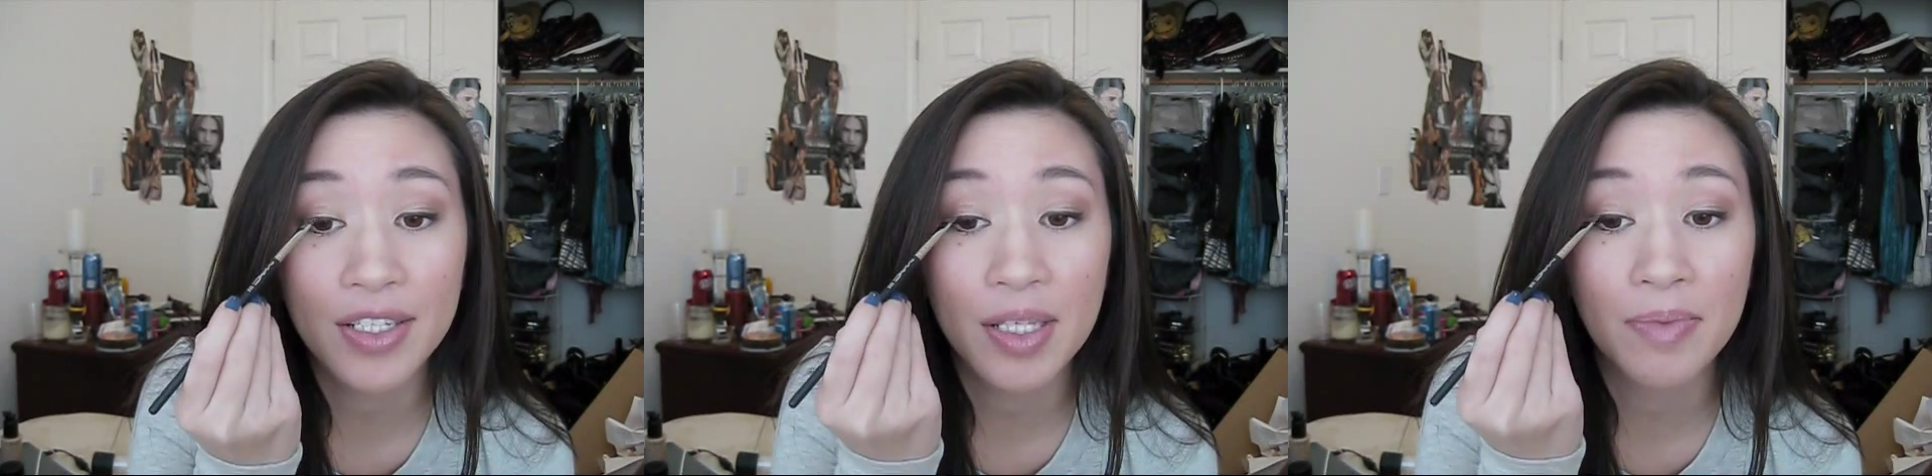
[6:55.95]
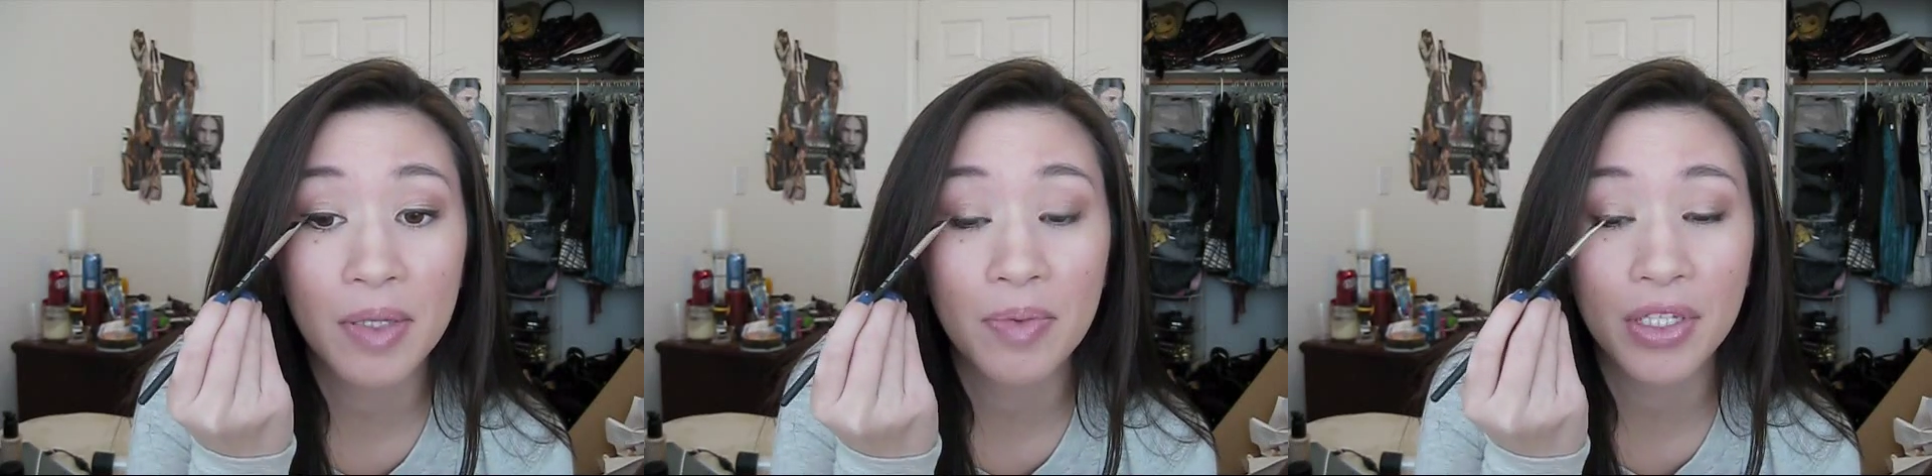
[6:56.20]

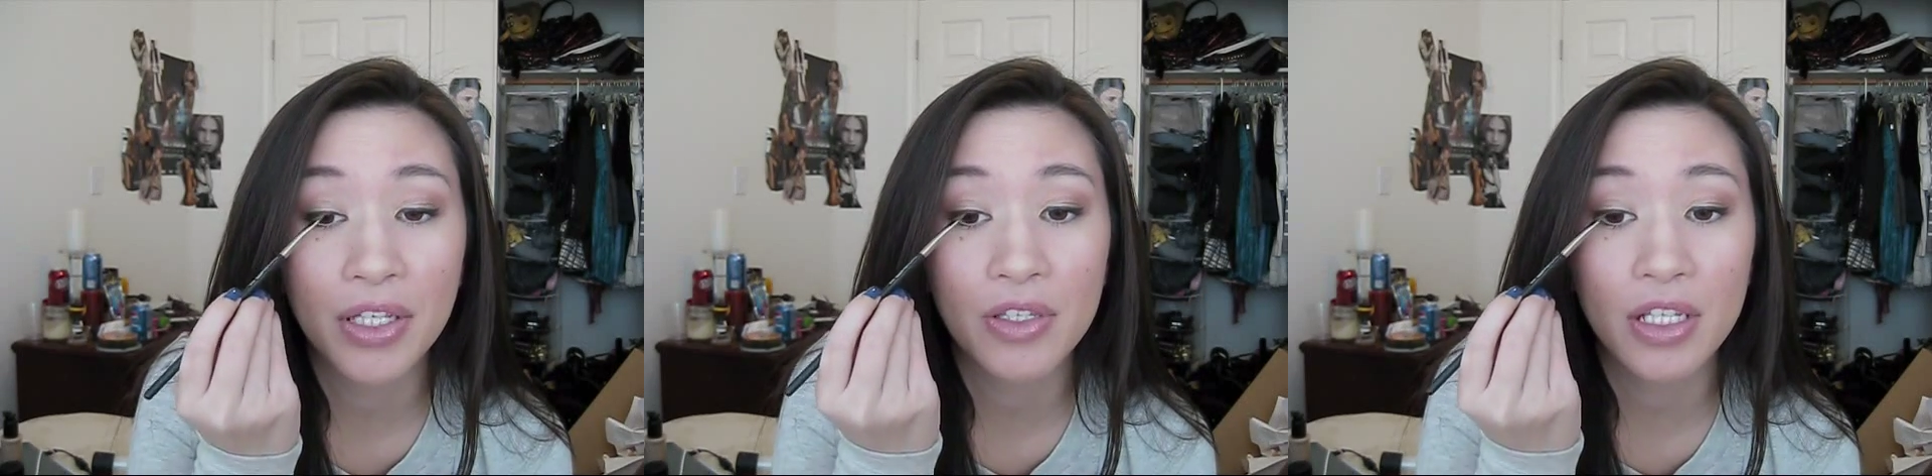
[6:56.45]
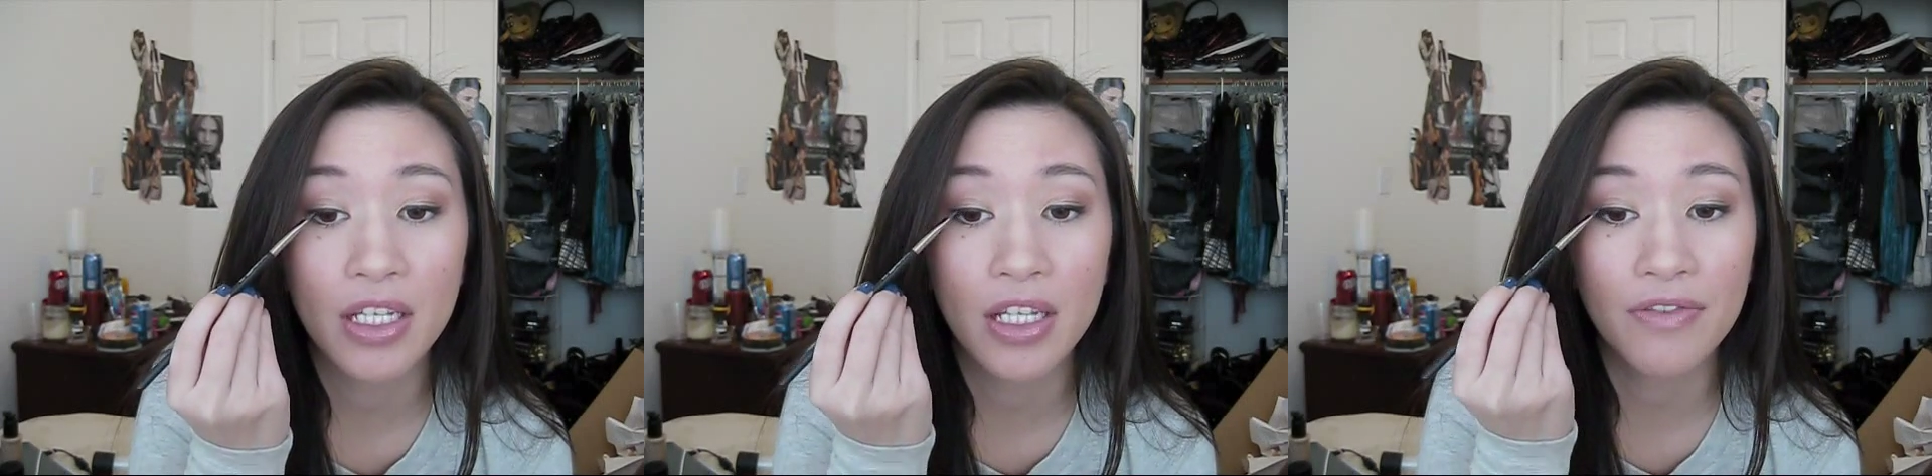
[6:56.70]
Some people use
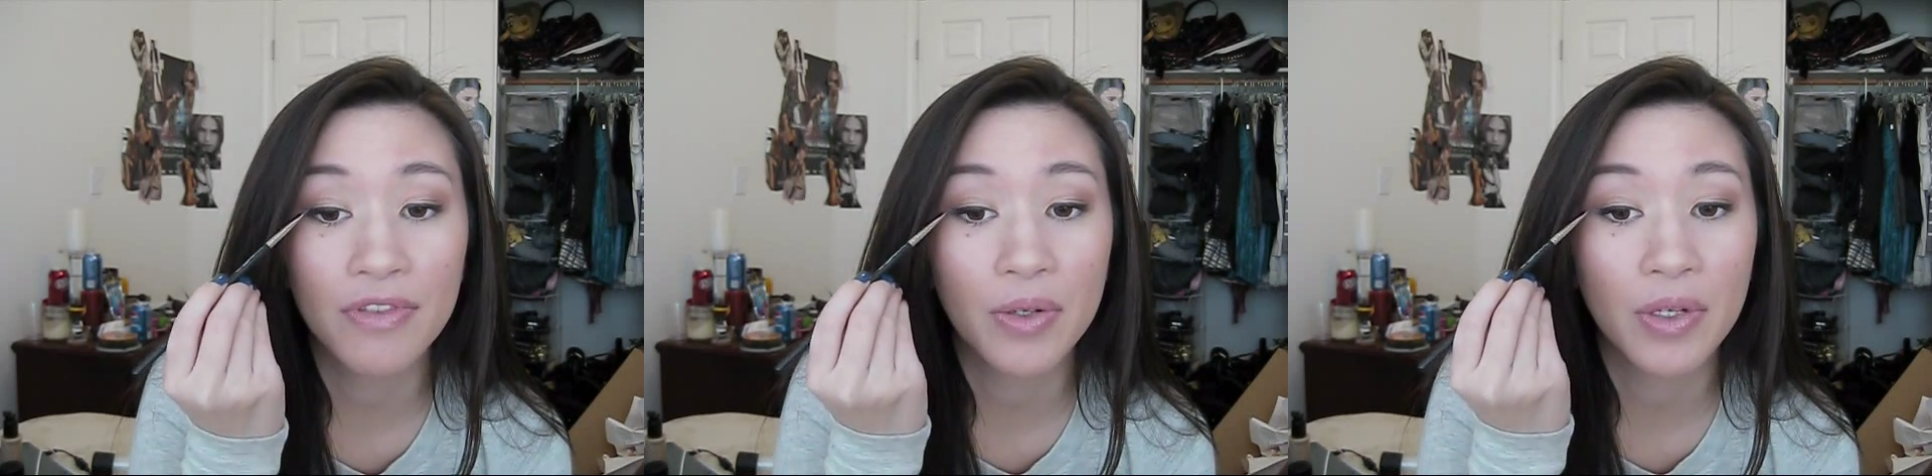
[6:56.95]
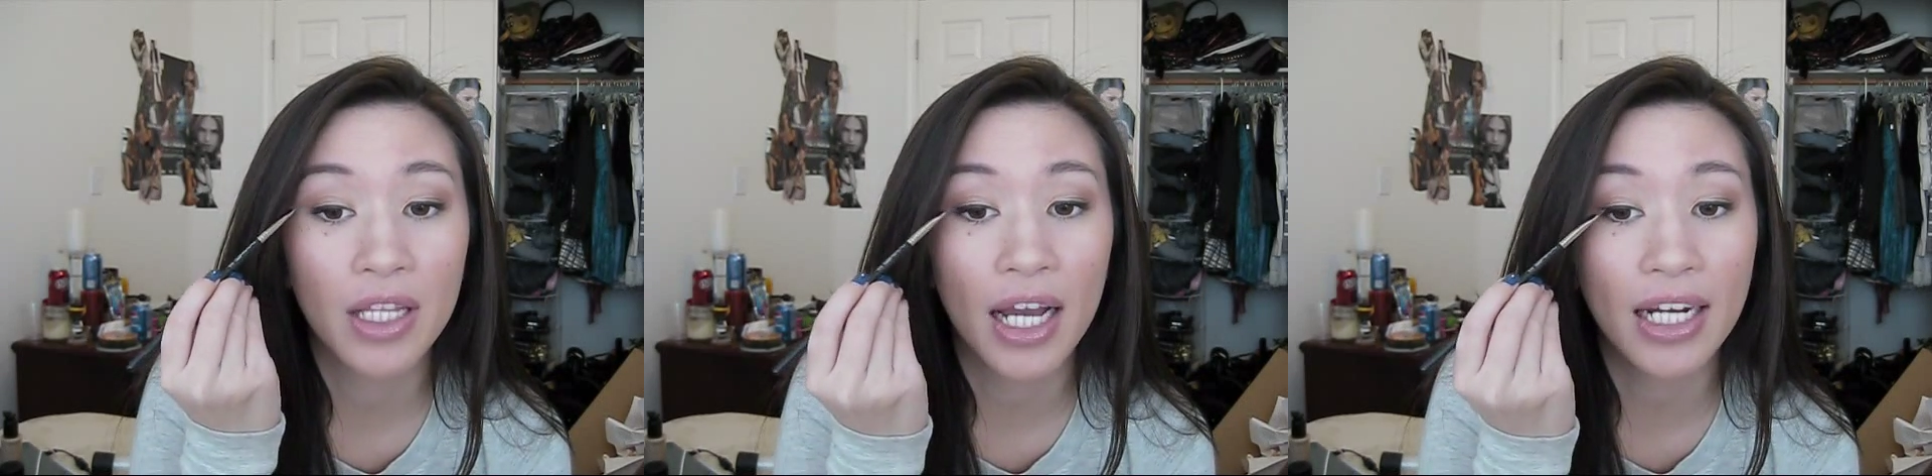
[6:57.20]
it in their
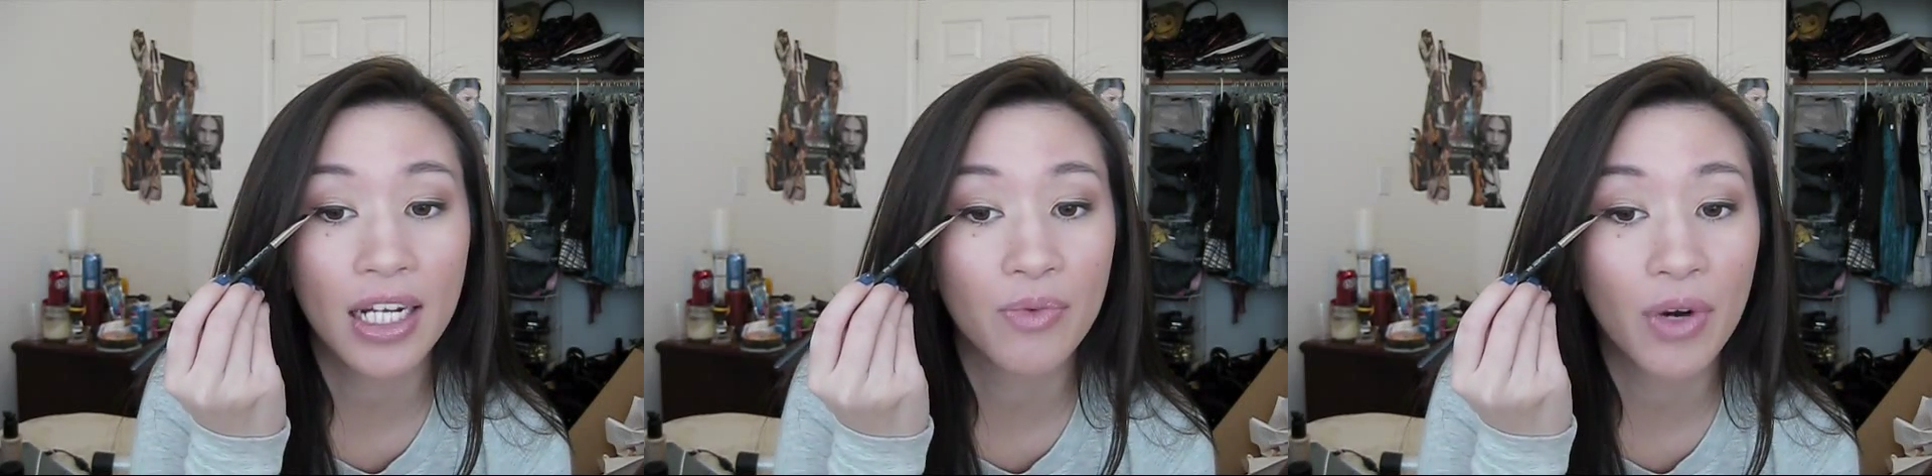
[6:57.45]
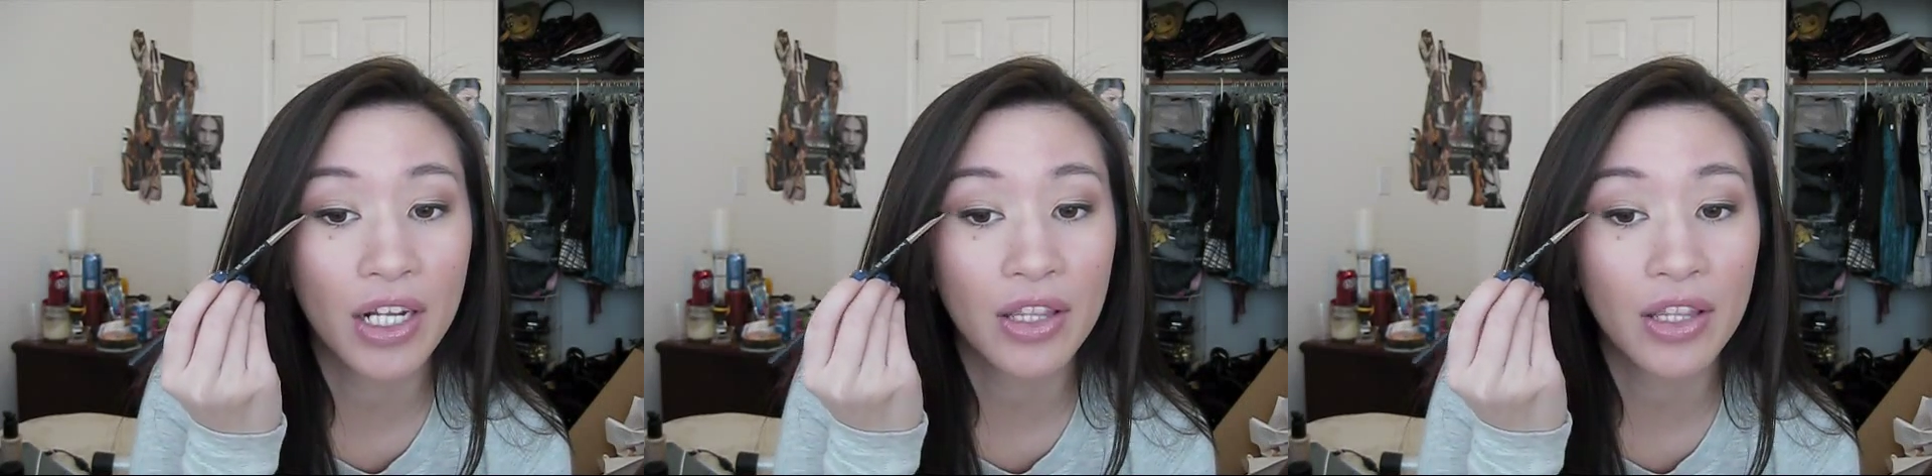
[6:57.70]
fluid line and run